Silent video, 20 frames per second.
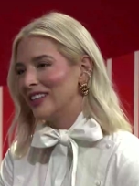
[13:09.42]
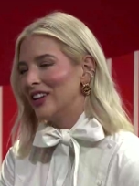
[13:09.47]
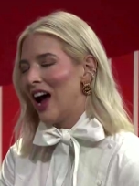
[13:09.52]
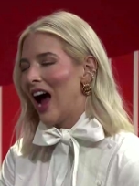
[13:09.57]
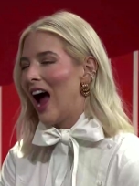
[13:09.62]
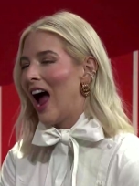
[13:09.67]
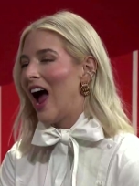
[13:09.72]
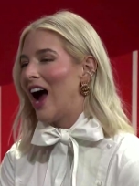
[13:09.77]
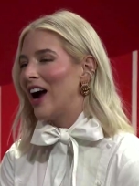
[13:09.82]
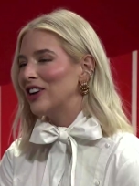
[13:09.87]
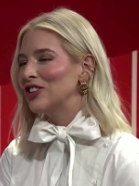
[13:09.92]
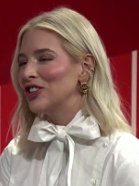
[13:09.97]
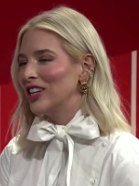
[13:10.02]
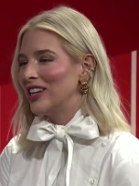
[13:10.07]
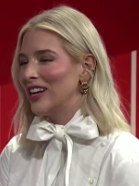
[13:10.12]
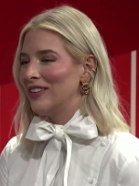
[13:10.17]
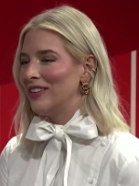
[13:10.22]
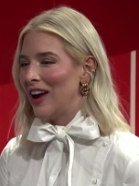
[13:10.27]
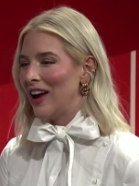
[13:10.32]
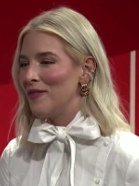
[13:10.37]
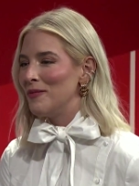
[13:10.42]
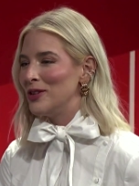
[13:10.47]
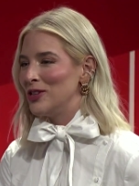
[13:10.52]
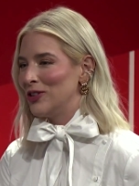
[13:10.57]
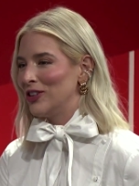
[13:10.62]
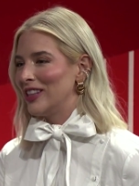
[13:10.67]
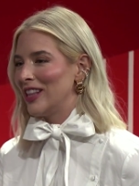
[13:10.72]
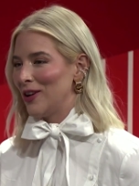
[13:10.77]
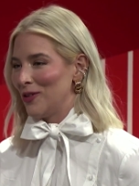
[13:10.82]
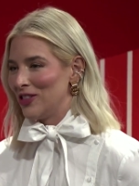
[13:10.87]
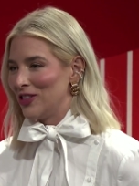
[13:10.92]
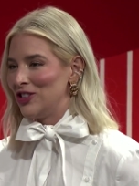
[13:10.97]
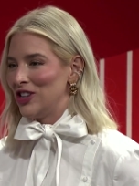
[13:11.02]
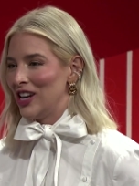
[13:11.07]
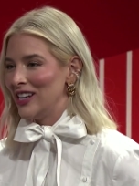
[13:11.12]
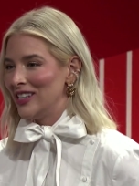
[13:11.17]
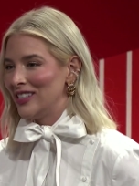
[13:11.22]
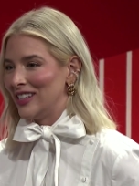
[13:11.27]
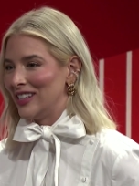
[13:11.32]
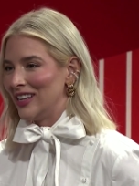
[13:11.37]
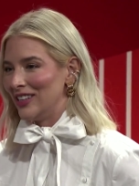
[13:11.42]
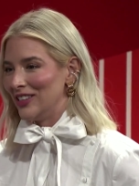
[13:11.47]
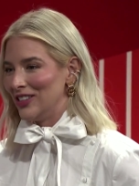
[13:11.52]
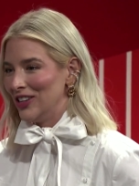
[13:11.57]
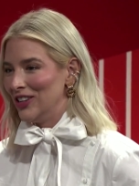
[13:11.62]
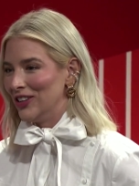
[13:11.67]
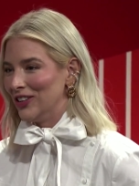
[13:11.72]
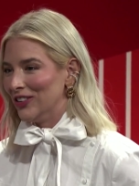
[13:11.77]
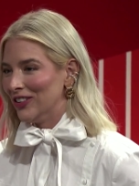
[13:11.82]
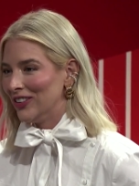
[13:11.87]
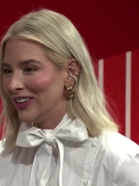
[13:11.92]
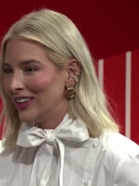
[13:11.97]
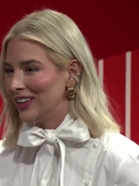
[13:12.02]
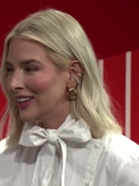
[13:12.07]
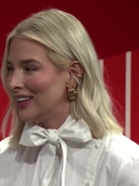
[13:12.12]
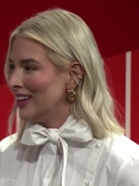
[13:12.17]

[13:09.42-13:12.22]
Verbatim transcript: I actually have been doing that with Jason too. Kendall